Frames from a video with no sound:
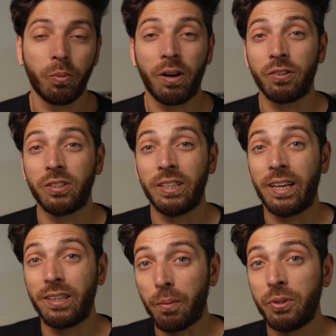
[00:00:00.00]
whatever
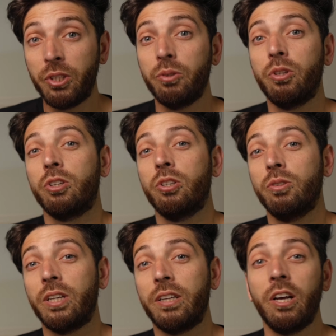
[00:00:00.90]
DAW you're
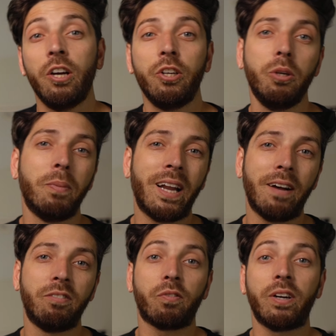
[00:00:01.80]
using, you might
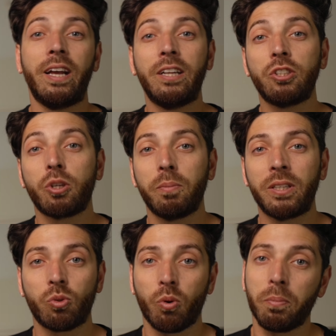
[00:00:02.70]
have different
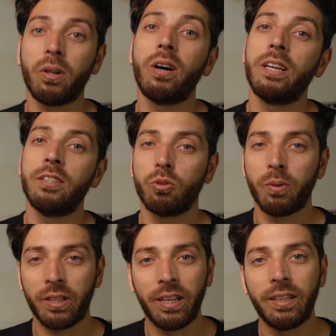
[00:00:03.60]
instruments or plugins
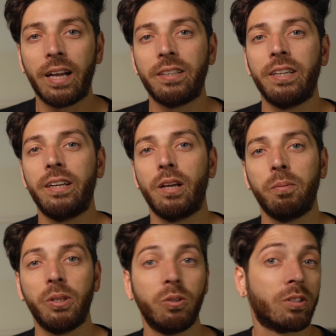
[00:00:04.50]
within that
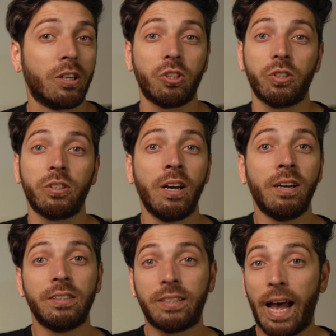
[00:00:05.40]
DAW, such as
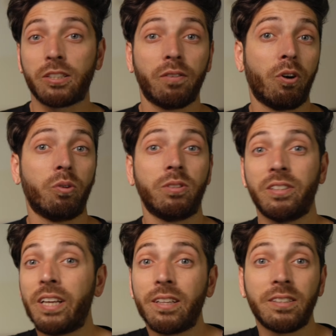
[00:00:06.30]
saxophones,
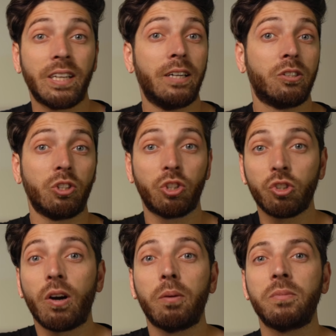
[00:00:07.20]
synthesizers,
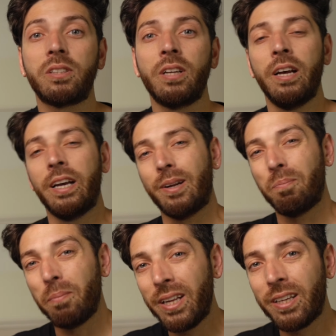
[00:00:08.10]
drums. And a
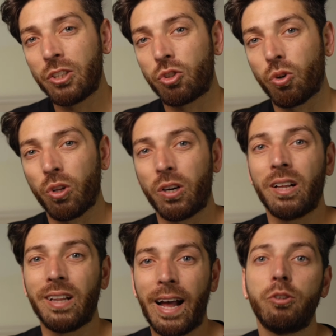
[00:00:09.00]
MIDI controller
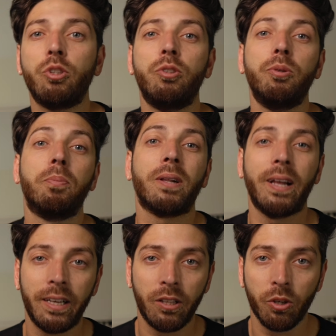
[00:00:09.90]
allows you to
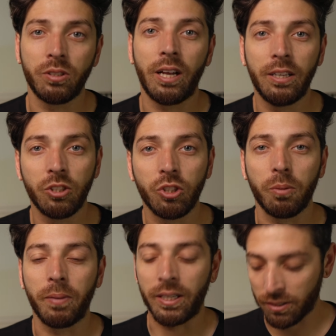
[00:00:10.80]
play those
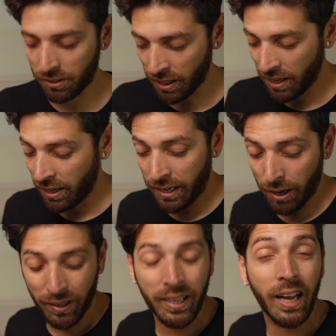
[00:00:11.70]
instruments.
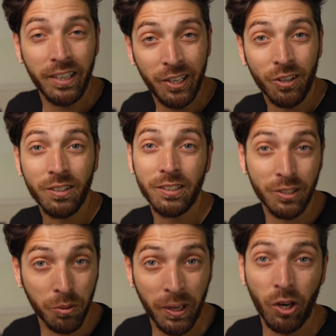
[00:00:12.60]
Now again here, this
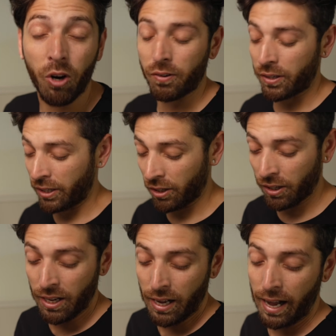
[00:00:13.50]
is a bit overkill.
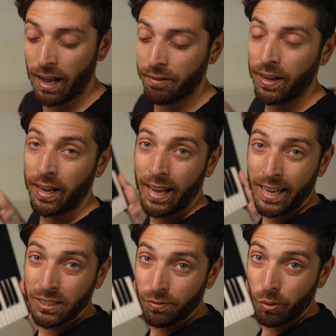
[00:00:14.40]
I have a
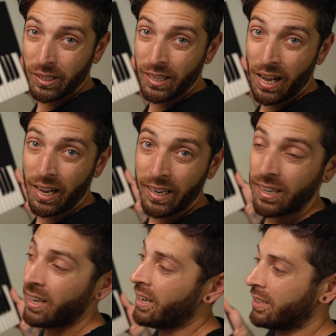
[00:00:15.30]

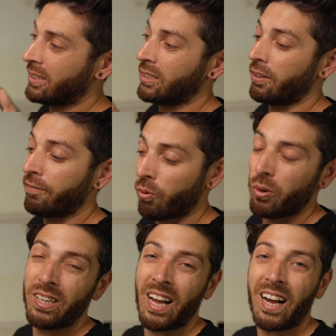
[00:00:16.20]
S49. This is a
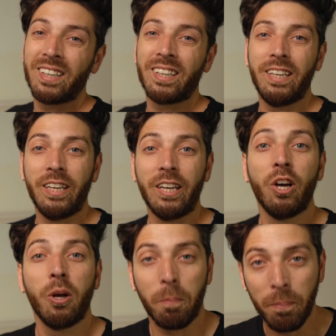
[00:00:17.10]
49 key
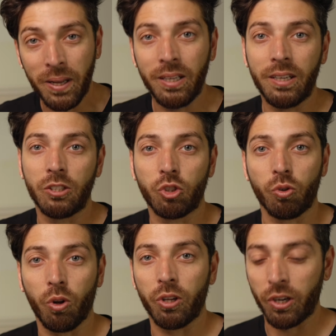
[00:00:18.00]
MIDI
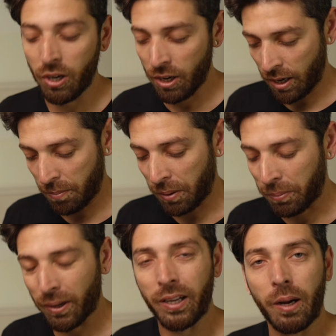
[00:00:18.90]
controller. I'm gonna plug it